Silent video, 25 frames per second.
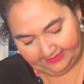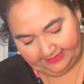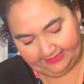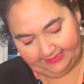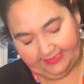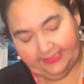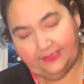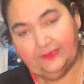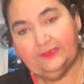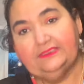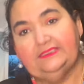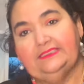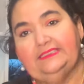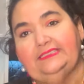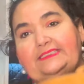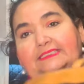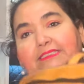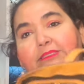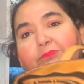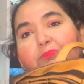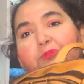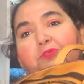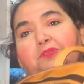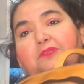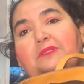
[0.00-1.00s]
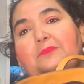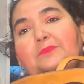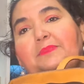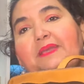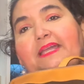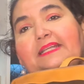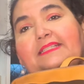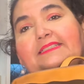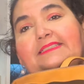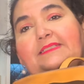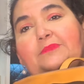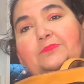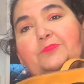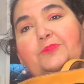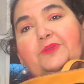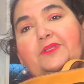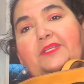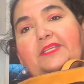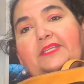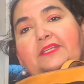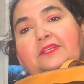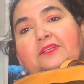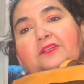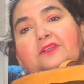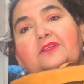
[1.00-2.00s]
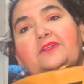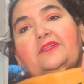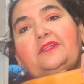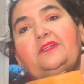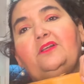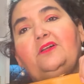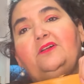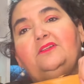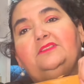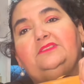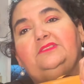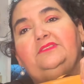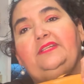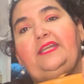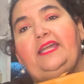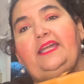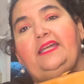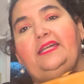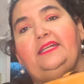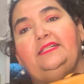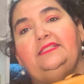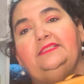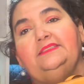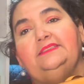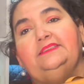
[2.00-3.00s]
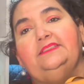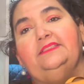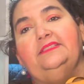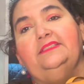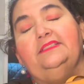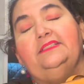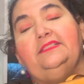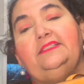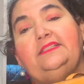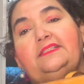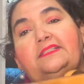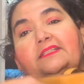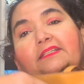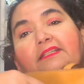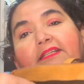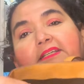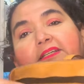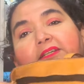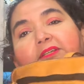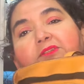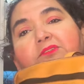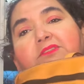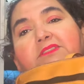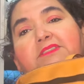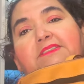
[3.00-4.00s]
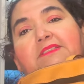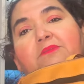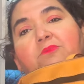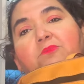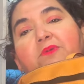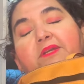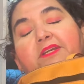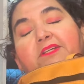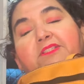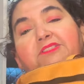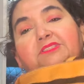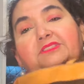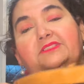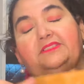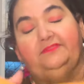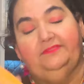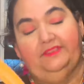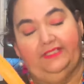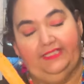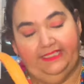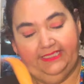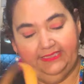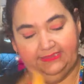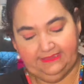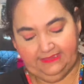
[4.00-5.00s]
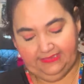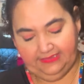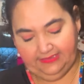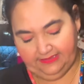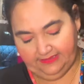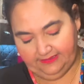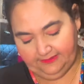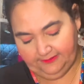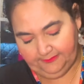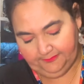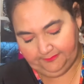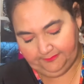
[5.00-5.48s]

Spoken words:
here's the zipper, the back zipper here. It also has, you know, somewhere to the vachetta.